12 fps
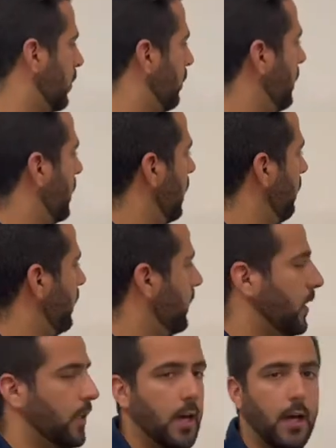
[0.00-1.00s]
will be giving
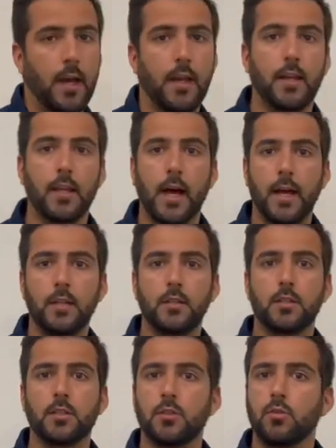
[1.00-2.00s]
the
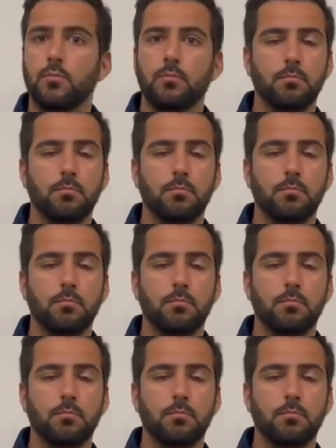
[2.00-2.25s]
NLIs